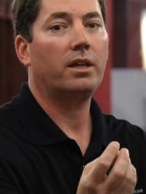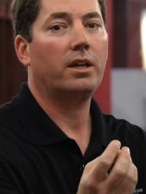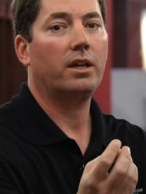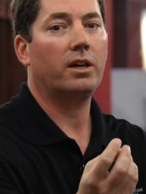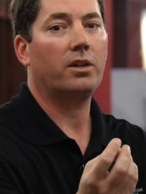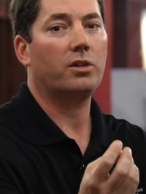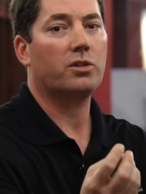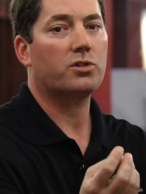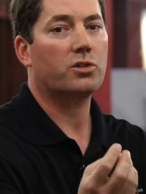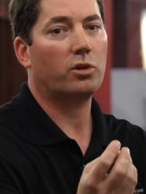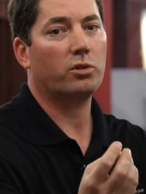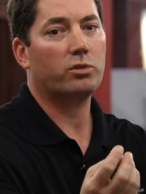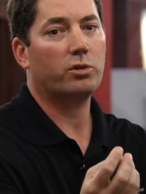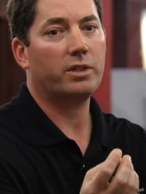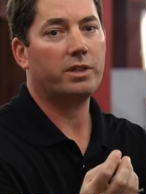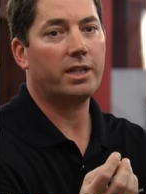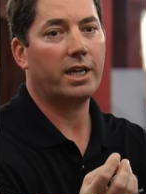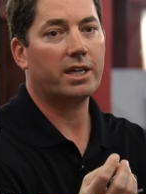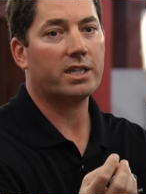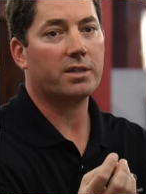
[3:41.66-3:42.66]
The
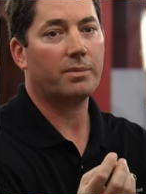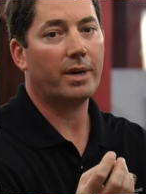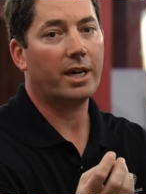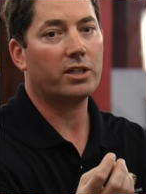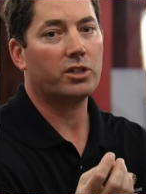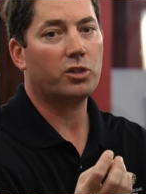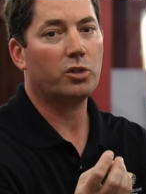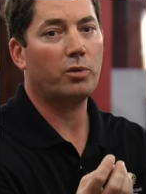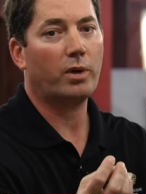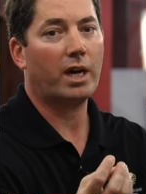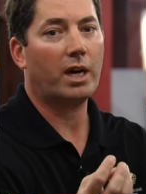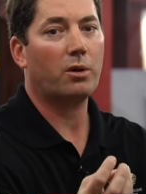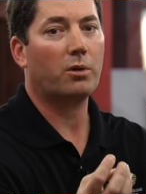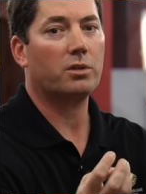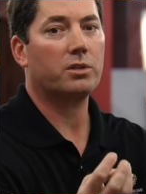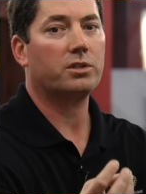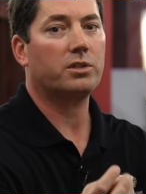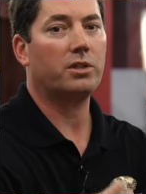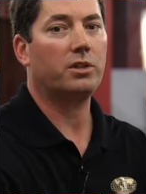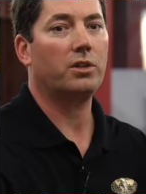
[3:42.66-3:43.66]
surgery takes about 2
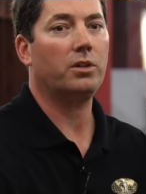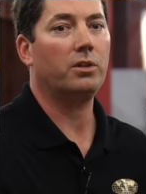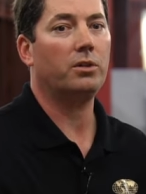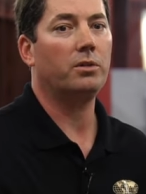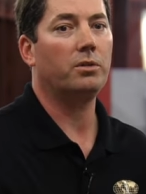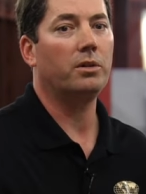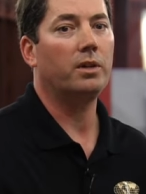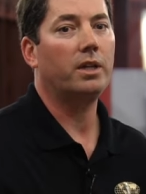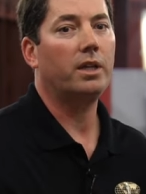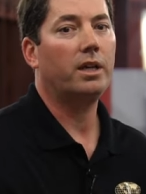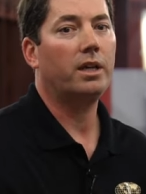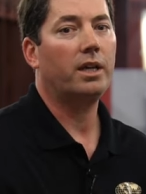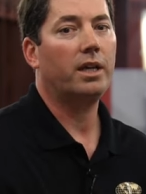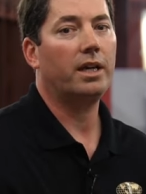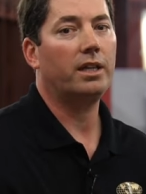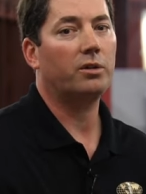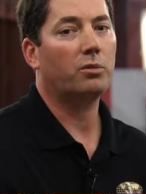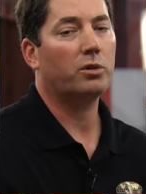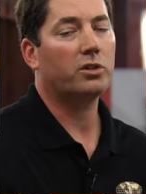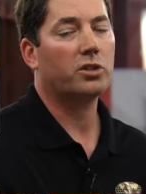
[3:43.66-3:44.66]
hours to do,
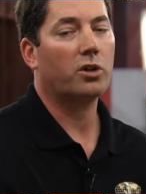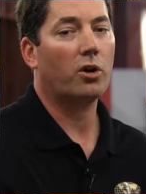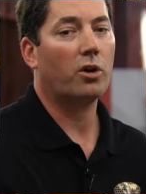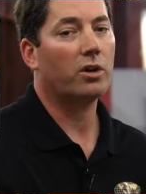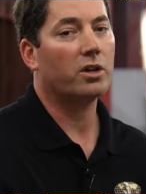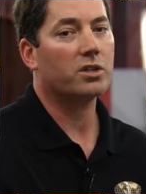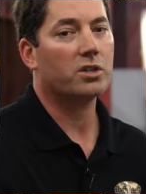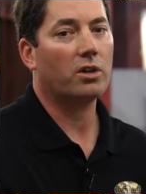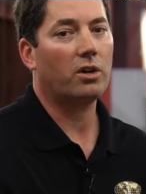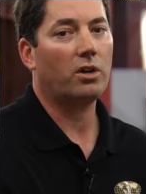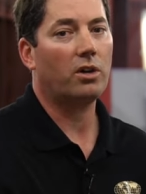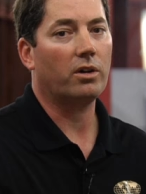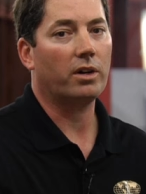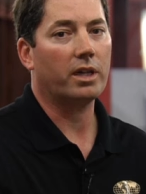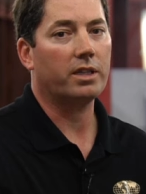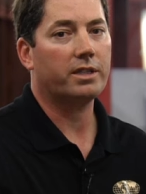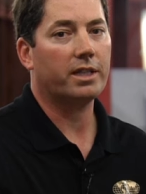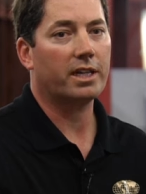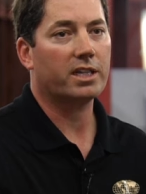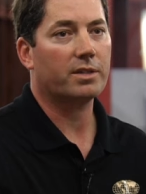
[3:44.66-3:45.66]
and the return is
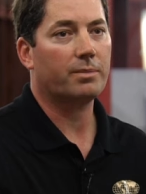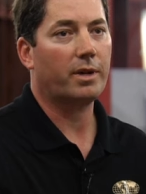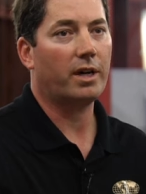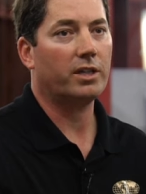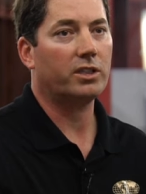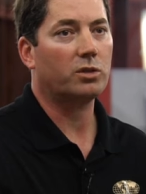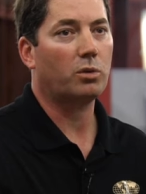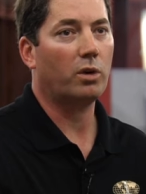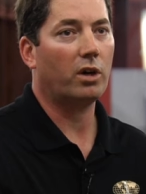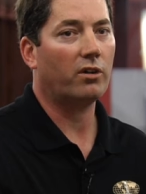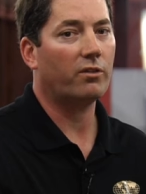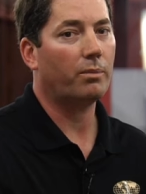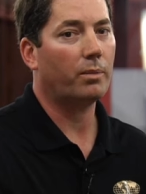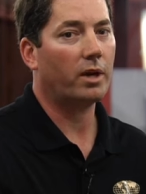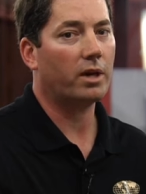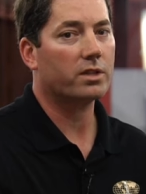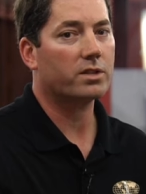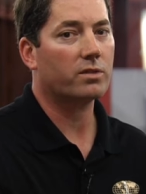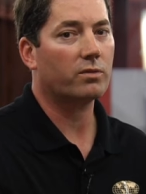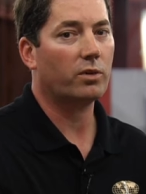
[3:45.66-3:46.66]
long. It takes about 12
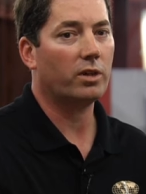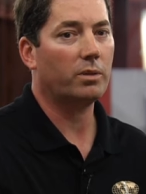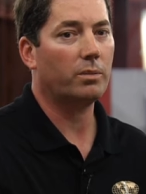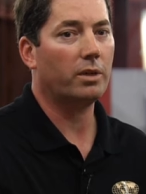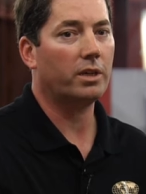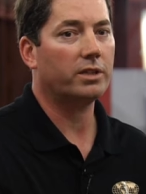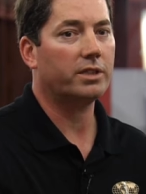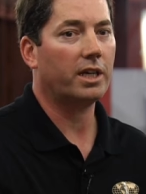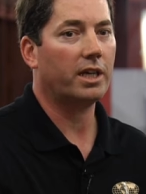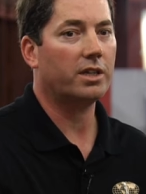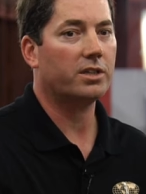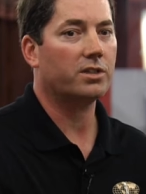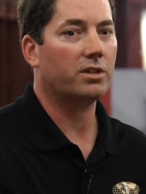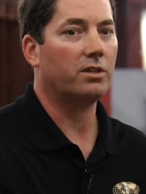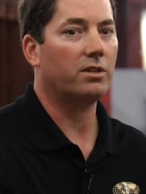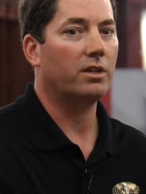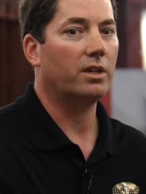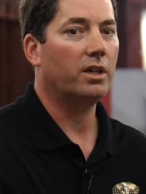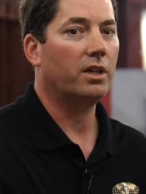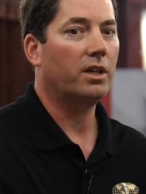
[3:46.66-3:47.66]
months of
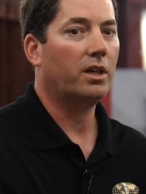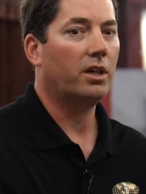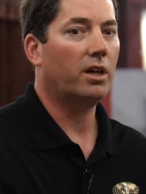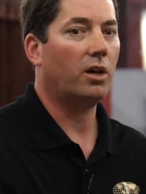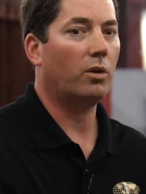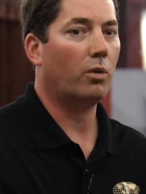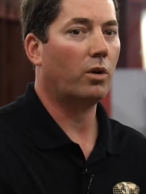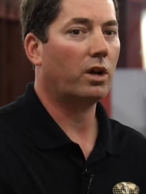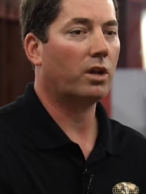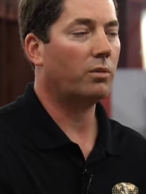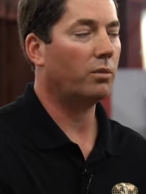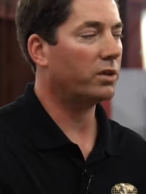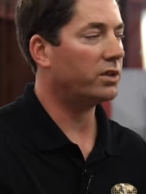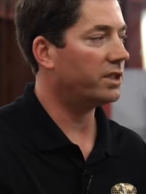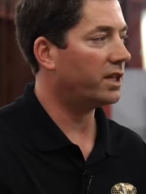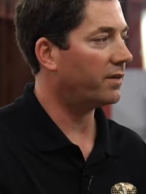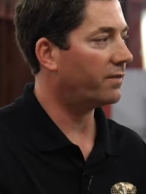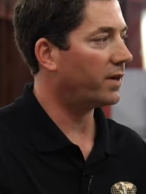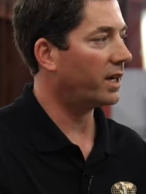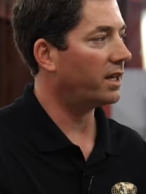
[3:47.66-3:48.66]
rehabilitation, working with
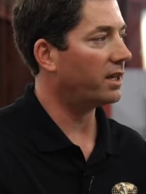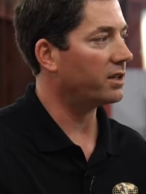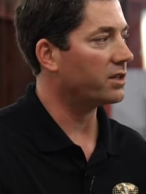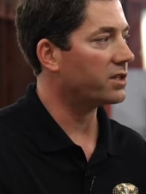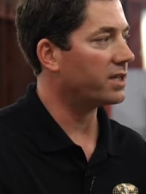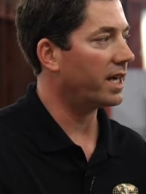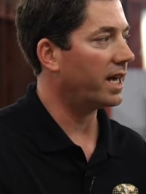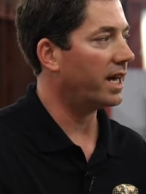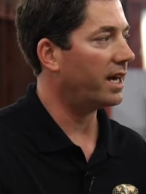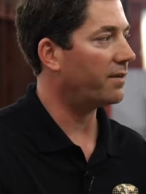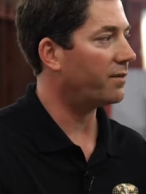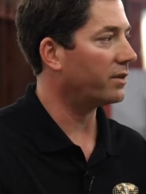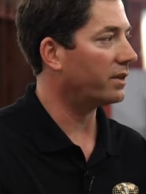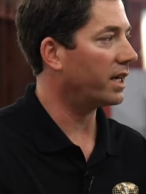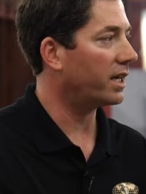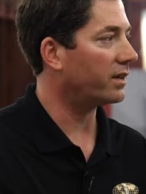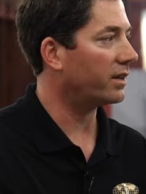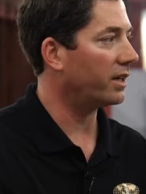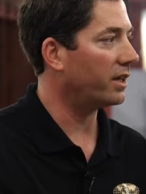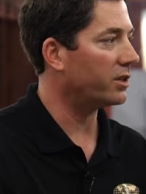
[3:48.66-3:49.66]
Jeff Allen's staff
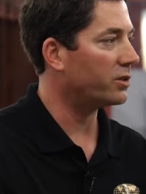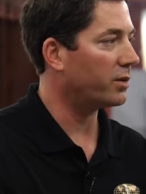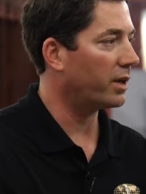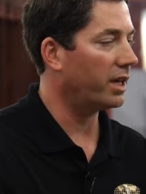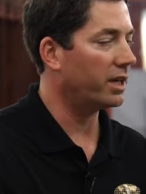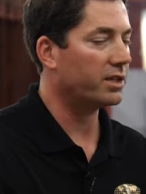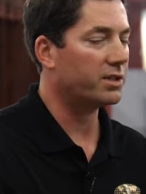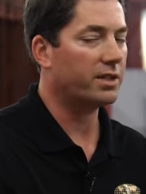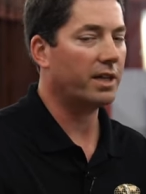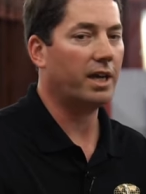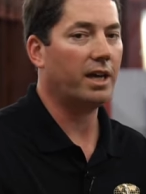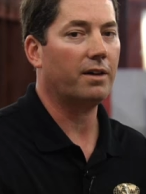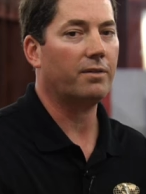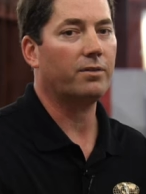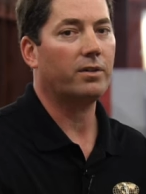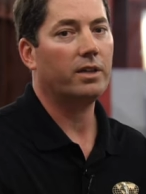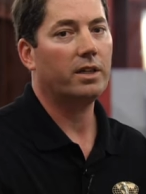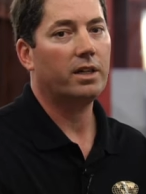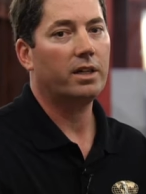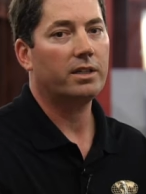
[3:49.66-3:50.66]
and the athletic training
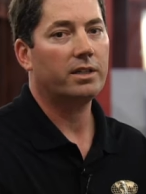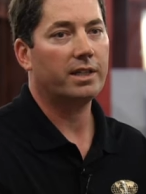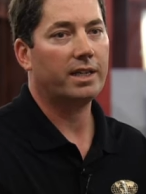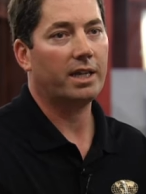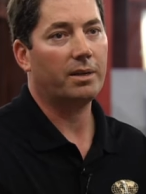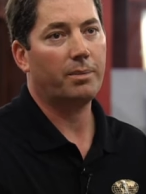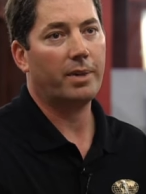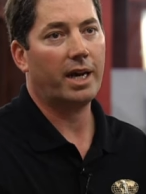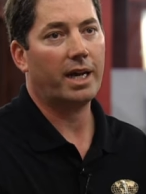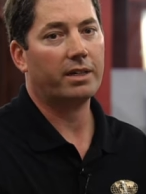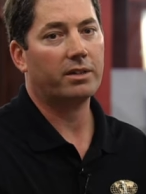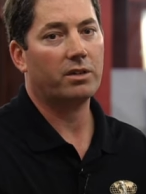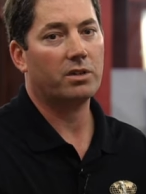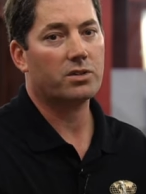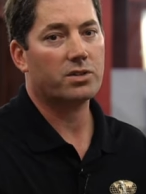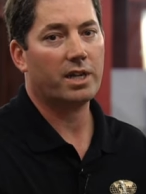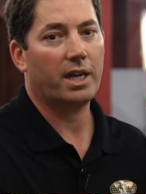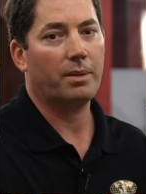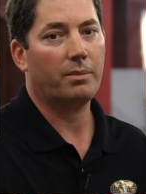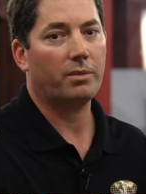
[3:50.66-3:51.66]
staff to get back to
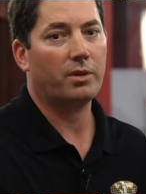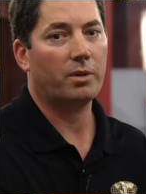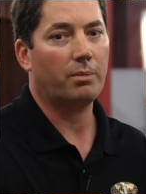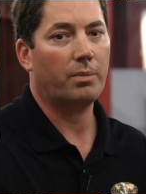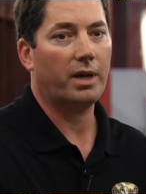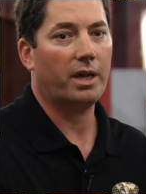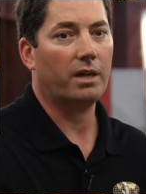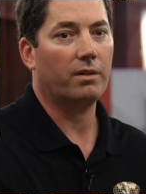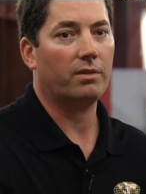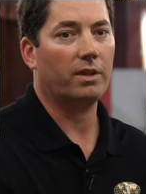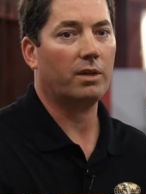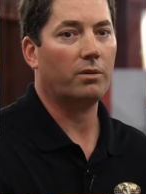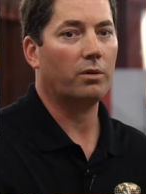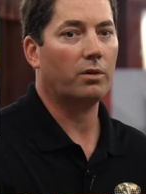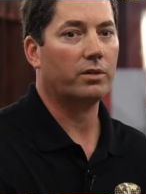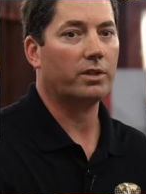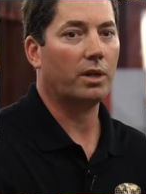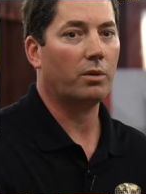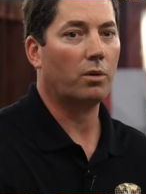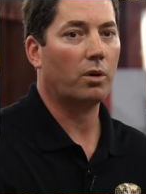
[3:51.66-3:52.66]
the same competitive
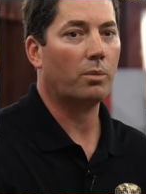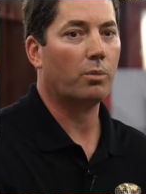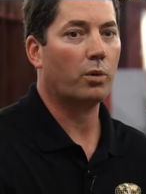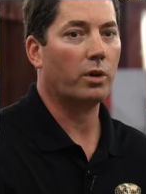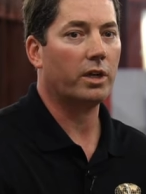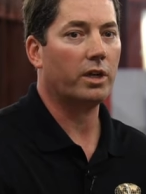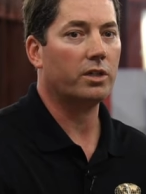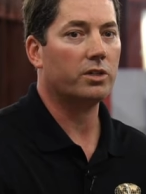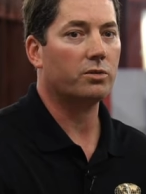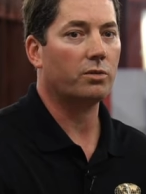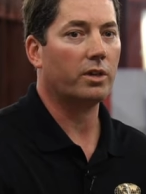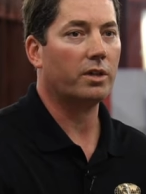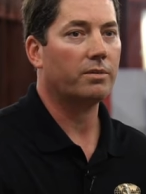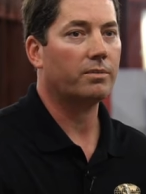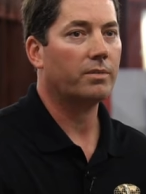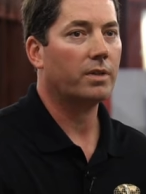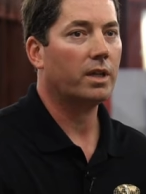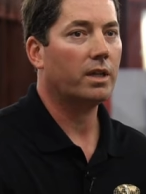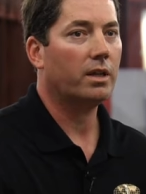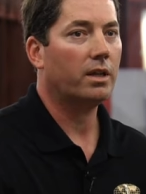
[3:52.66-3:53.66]
level that they were pre-injury.
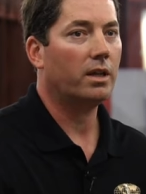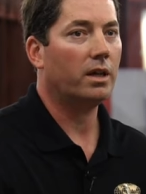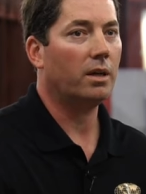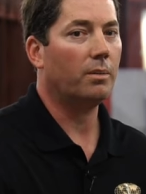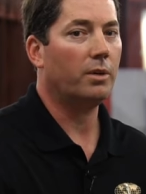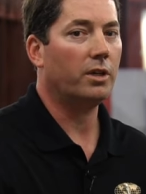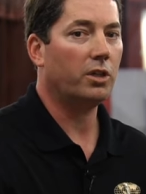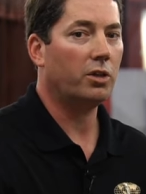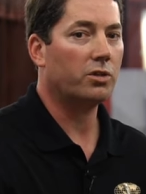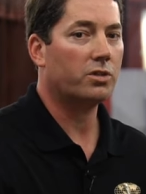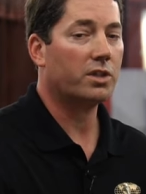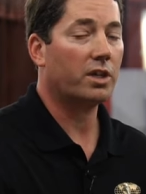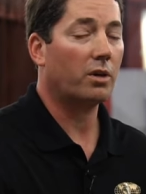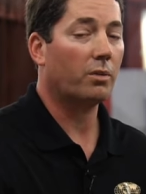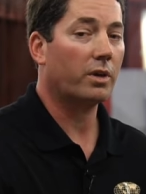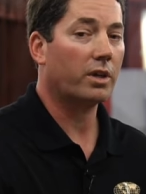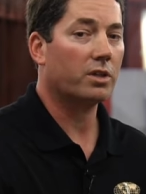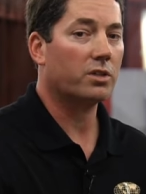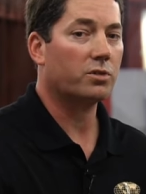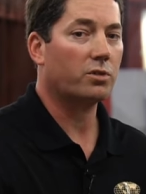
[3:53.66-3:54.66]
But
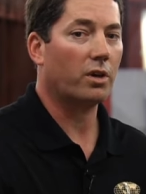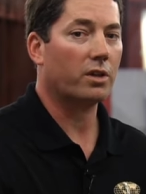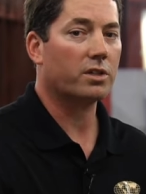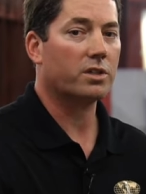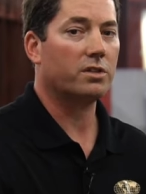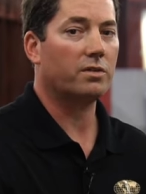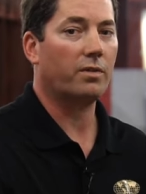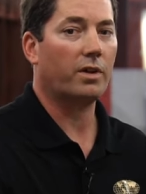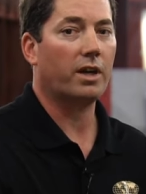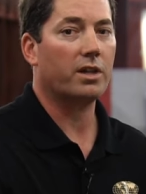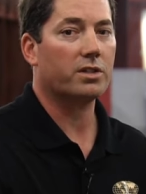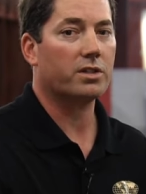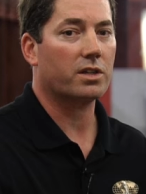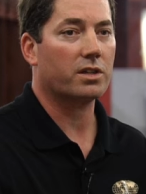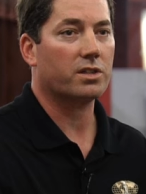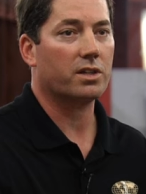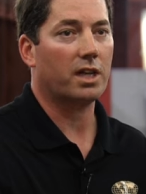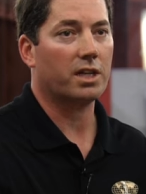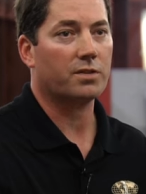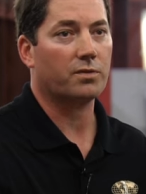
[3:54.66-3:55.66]
UCL reconstruction is very
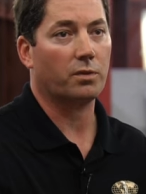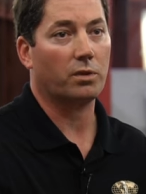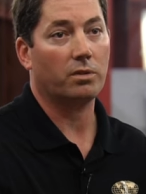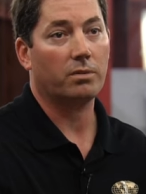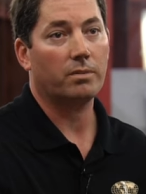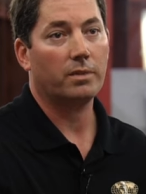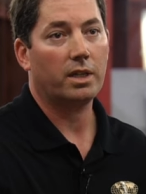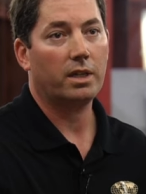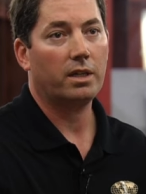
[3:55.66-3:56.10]
successful.